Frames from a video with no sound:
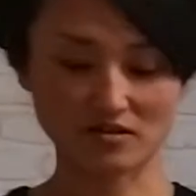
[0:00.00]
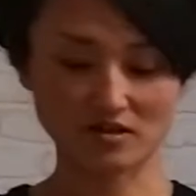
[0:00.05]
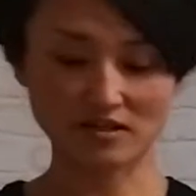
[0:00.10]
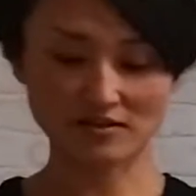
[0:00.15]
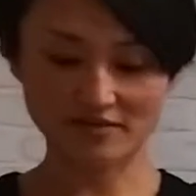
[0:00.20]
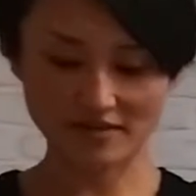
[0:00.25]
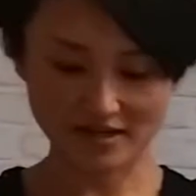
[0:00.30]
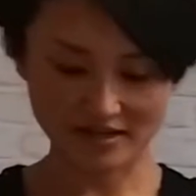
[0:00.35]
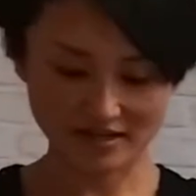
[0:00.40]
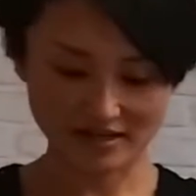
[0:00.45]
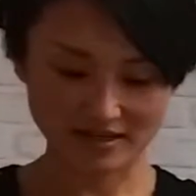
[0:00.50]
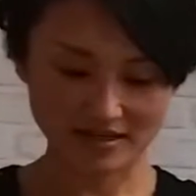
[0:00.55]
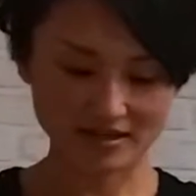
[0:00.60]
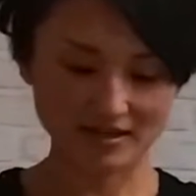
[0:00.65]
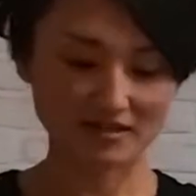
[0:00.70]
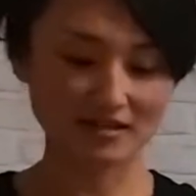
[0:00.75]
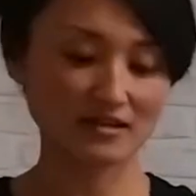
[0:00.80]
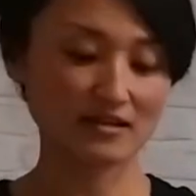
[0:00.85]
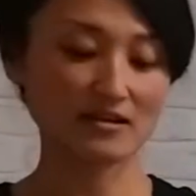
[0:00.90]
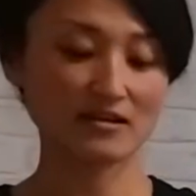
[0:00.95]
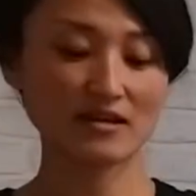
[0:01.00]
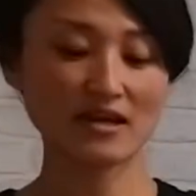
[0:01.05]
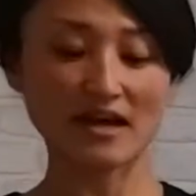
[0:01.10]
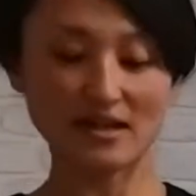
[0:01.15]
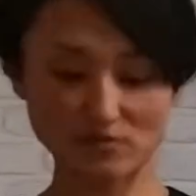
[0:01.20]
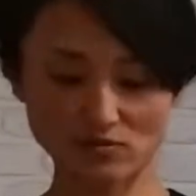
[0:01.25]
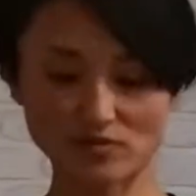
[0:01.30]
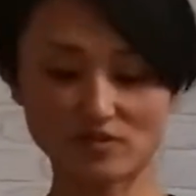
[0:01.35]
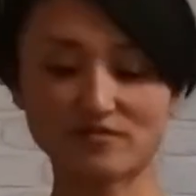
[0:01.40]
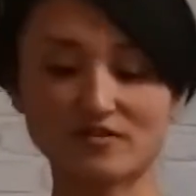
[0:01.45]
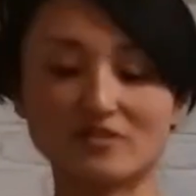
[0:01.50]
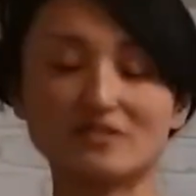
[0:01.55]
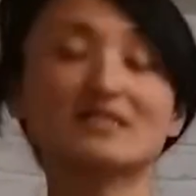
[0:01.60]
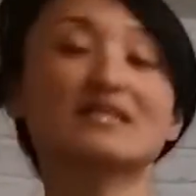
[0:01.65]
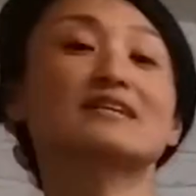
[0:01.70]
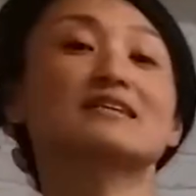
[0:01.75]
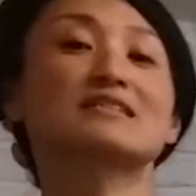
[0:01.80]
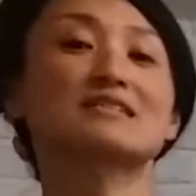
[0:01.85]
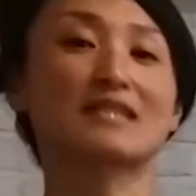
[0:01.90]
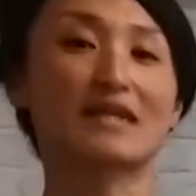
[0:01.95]
Iranian handwoven
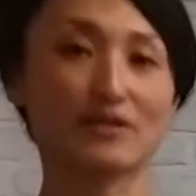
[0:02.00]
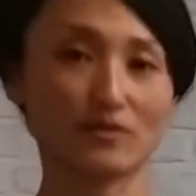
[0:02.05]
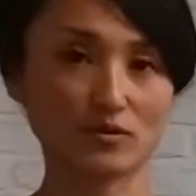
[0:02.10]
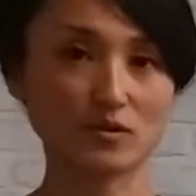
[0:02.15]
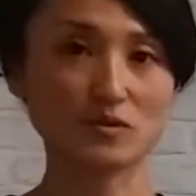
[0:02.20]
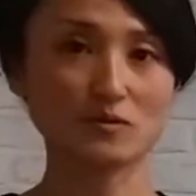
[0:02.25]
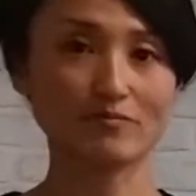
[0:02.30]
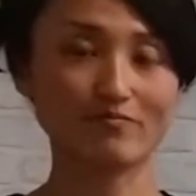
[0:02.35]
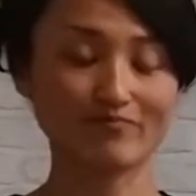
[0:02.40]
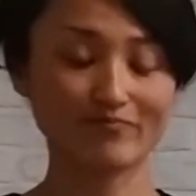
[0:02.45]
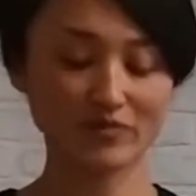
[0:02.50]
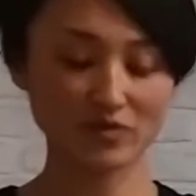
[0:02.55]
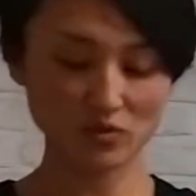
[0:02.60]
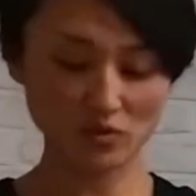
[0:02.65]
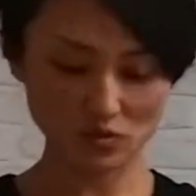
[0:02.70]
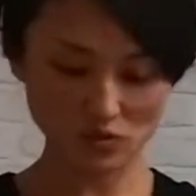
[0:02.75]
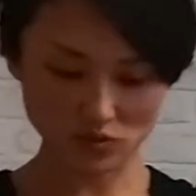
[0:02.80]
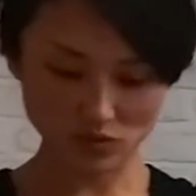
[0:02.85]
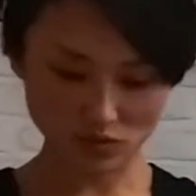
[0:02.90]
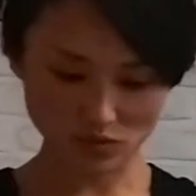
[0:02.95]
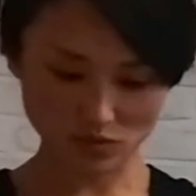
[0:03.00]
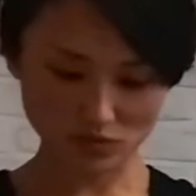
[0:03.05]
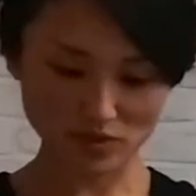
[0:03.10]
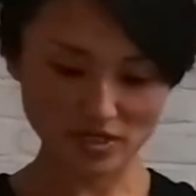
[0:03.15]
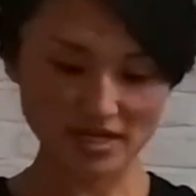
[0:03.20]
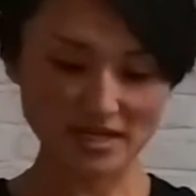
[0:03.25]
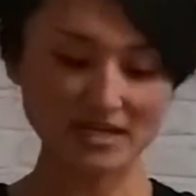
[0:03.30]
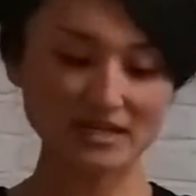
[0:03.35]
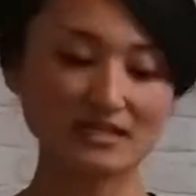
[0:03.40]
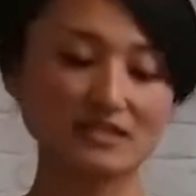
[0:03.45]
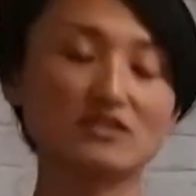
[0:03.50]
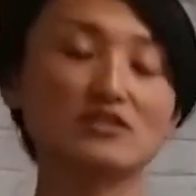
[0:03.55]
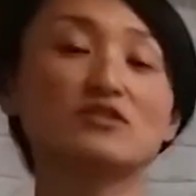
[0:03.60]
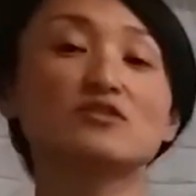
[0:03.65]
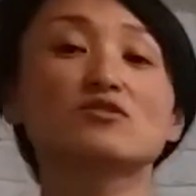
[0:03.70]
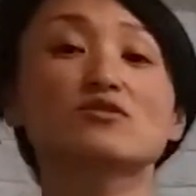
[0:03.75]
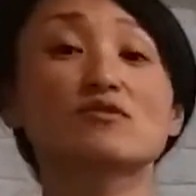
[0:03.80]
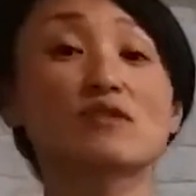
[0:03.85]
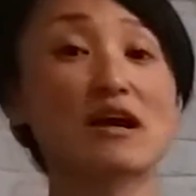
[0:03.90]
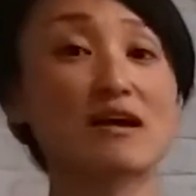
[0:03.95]
textiles. 2.
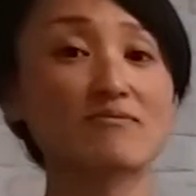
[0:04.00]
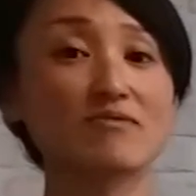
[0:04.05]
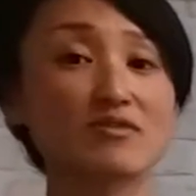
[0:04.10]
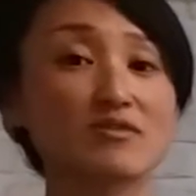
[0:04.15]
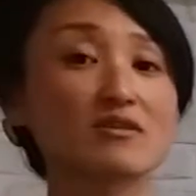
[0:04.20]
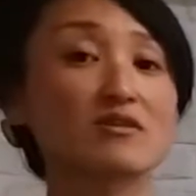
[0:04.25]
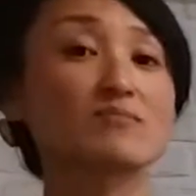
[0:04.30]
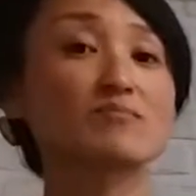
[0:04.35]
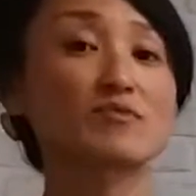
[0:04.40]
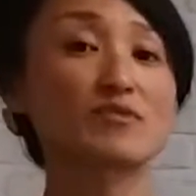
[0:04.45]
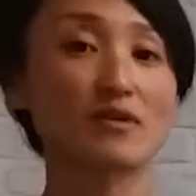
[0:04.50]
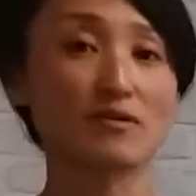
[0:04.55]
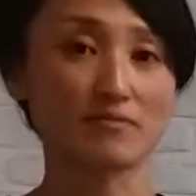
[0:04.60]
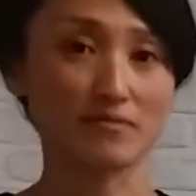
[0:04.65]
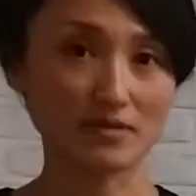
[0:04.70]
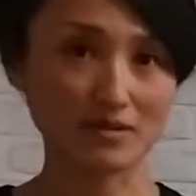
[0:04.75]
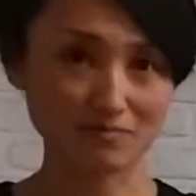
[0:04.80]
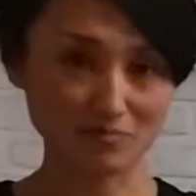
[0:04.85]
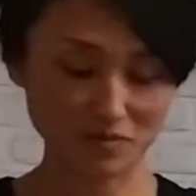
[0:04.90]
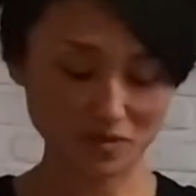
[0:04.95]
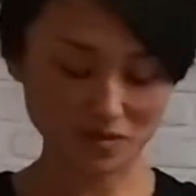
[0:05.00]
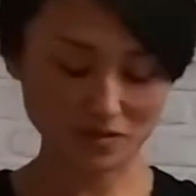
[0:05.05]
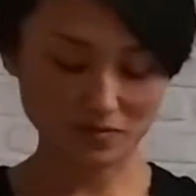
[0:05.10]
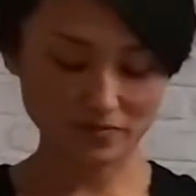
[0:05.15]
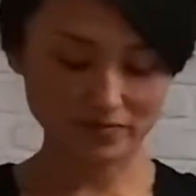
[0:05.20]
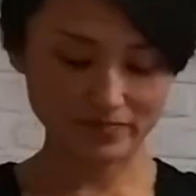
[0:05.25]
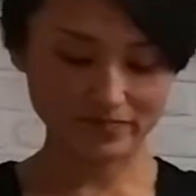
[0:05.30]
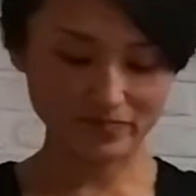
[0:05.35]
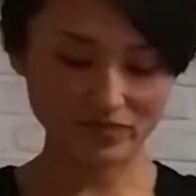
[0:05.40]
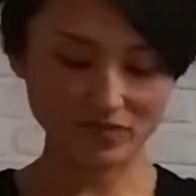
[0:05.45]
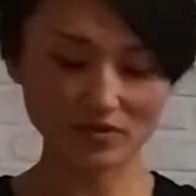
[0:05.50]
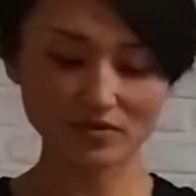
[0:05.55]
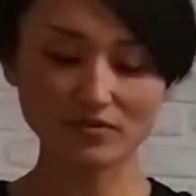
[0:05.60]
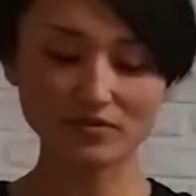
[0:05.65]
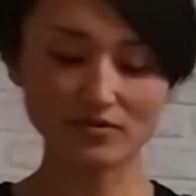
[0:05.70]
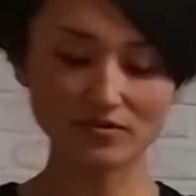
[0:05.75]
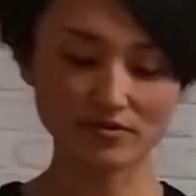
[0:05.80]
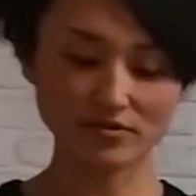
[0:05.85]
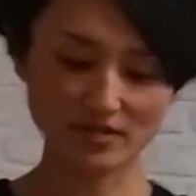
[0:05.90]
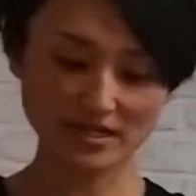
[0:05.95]
Describing their problems.
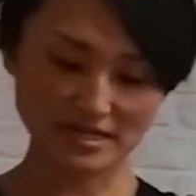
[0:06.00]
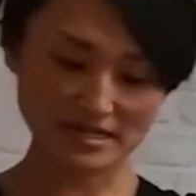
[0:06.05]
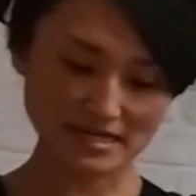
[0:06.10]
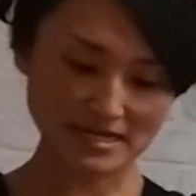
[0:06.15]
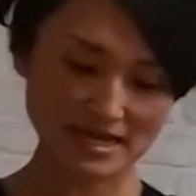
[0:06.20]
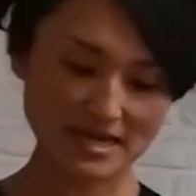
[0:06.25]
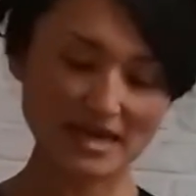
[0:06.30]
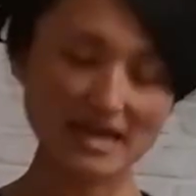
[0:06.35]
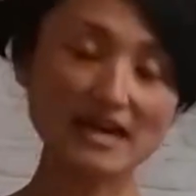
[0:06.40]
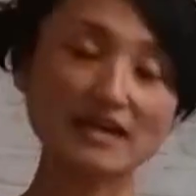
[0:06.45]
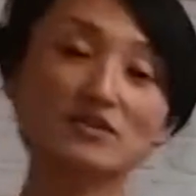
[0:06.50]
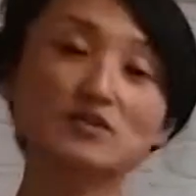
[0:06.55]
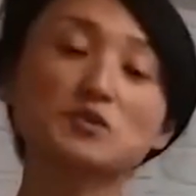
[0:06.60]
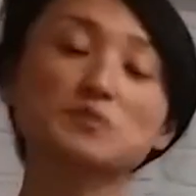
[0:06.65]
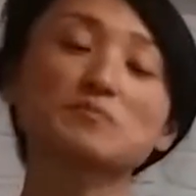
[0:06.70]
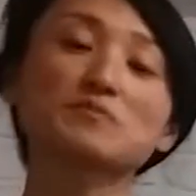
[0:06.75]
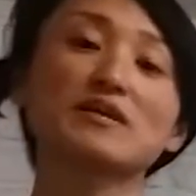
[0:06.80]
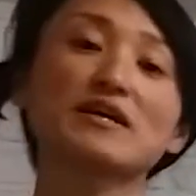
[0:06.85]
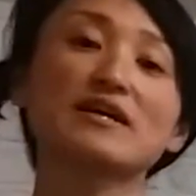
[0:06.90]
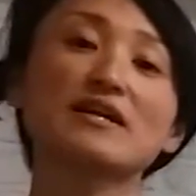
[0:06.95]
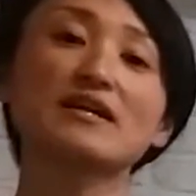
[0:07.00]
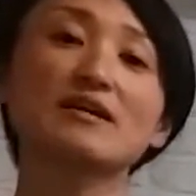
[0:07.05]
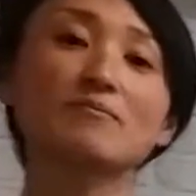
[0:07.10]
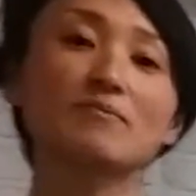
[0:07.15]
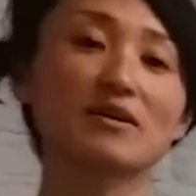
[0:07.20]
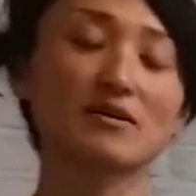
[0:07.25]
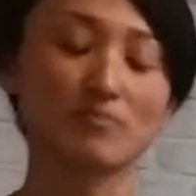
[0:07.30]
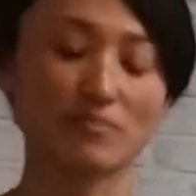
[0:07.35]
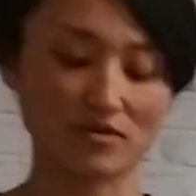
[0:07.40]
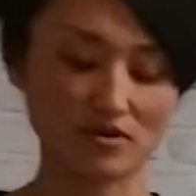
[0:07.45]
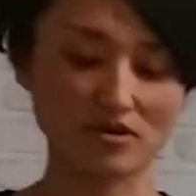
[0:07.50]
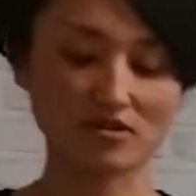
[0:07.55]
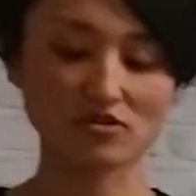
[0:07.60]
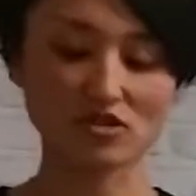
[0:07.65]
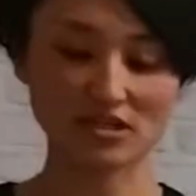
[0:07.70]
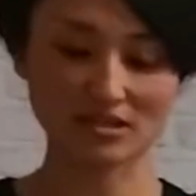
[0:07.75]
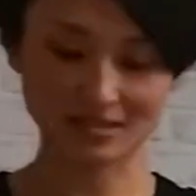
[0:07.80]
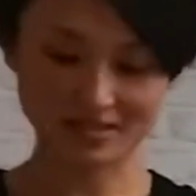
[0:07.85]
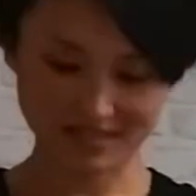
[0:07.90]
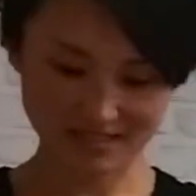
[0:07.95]
3. Explaining my
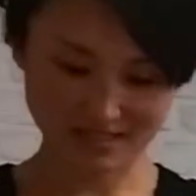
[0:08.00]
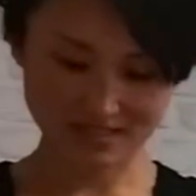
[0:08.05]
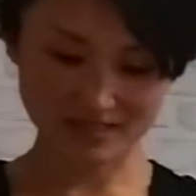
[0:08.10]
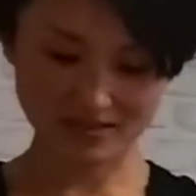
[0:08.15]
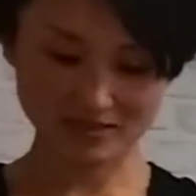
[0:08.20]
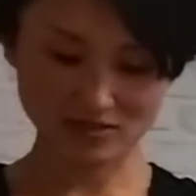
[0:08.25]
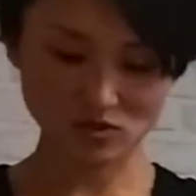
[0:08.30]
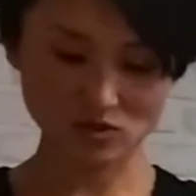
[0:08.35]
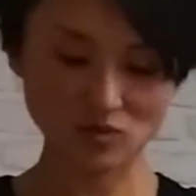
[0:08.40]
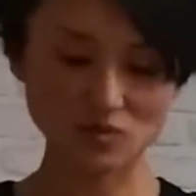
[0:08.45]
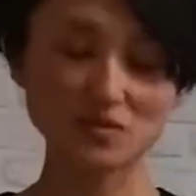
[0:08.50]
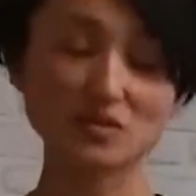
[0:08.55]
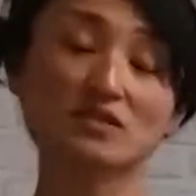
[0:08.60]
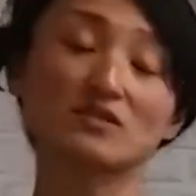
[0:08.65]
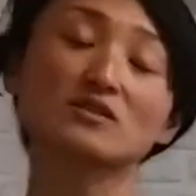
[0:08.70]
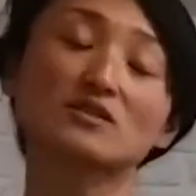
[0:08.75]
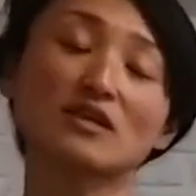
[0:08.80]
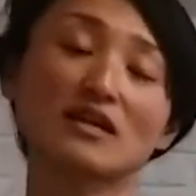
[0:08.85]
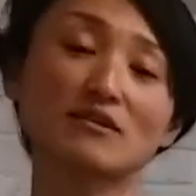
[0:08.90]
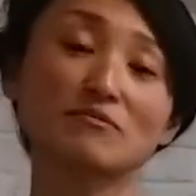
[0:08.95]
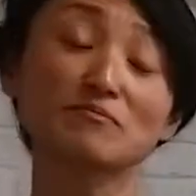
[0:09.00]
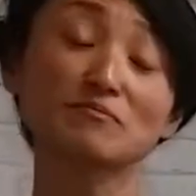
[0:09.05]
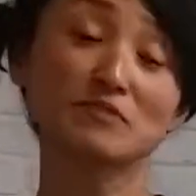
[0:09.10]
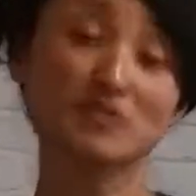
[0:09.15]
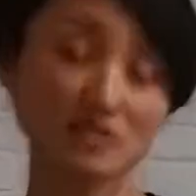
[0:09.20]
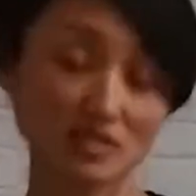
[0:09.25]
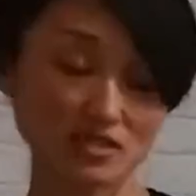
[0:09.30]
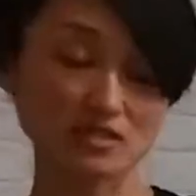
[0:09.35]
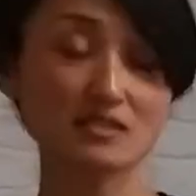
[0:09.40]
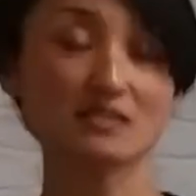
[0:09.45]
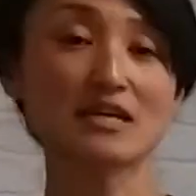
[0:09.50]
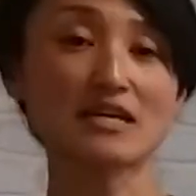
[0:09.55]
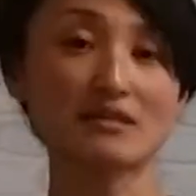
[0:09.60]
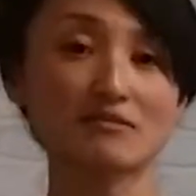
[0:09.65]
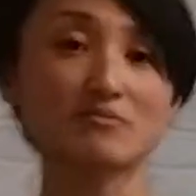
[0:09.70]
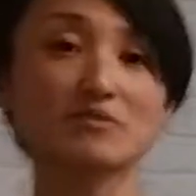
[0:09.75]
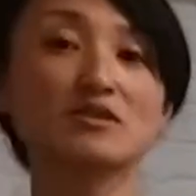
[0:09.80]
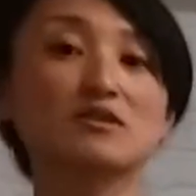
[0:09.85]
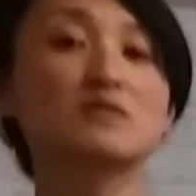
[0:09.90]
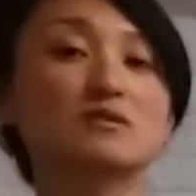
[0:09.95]
projects to
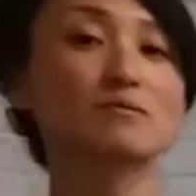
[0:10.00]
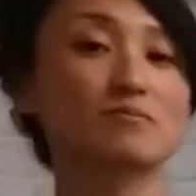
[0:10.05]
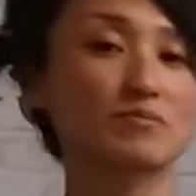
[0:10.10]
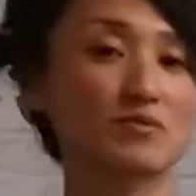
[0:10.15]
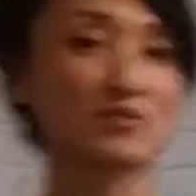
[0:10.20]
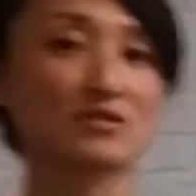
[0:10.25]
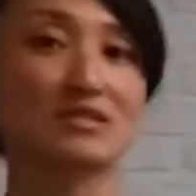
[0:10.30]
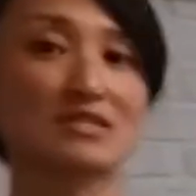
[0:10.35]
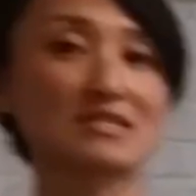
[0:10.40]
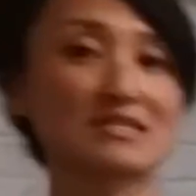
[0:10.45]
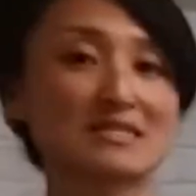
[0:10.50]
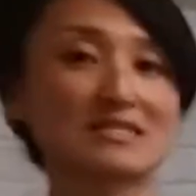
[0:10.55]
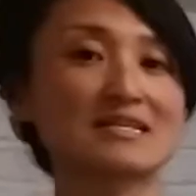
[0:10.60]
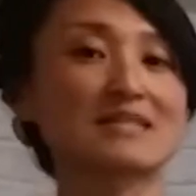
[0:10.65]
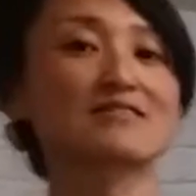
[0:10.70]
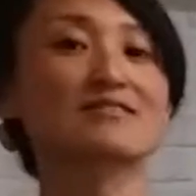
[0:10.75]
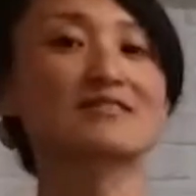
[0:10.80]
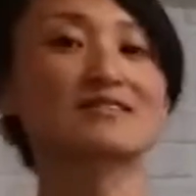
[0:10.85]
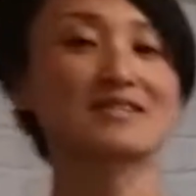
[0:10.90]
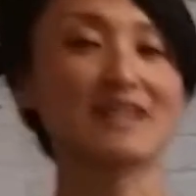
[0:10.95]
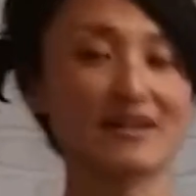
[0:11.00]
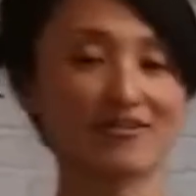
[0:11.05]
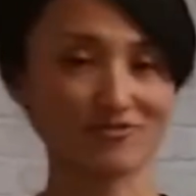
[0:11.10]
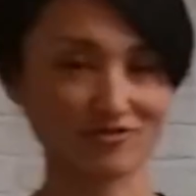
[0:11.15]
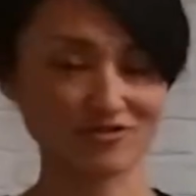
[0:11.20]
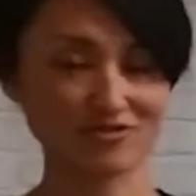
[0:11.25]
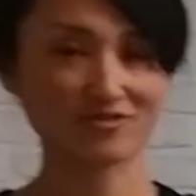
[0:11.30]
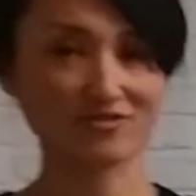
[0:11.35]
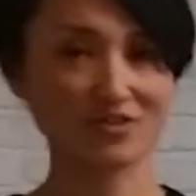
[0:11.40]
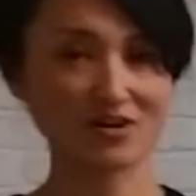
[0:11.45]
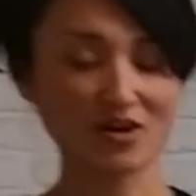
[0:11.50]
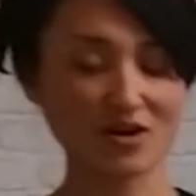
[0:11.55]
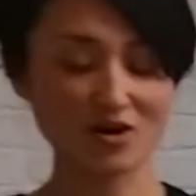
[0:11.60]
sustainably support these textiles.